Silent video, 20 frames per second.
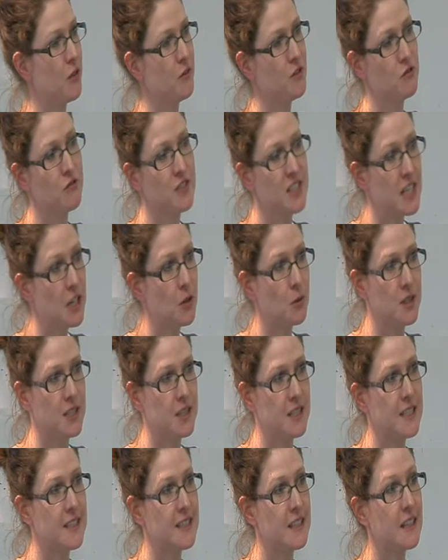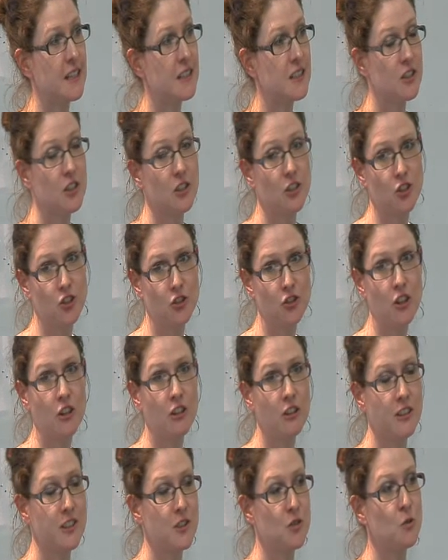of sequences, and the
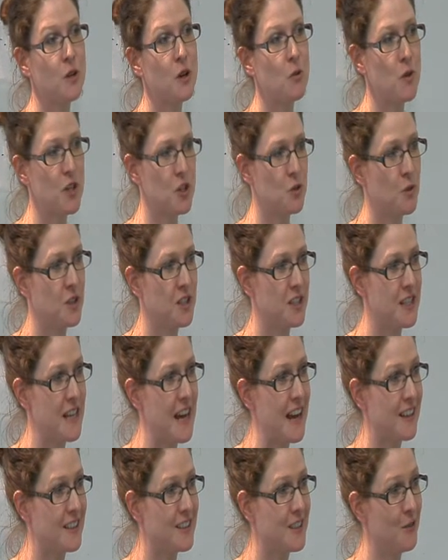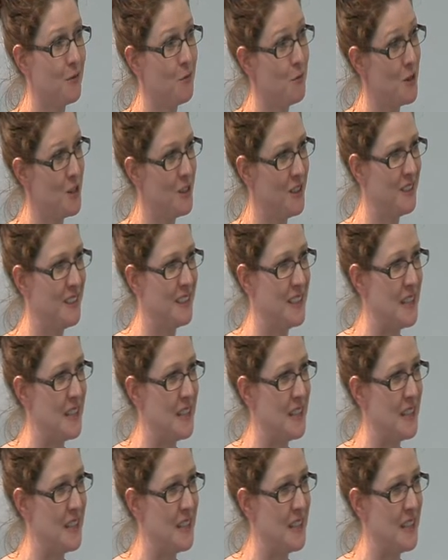struggle is knowing which one's the active one.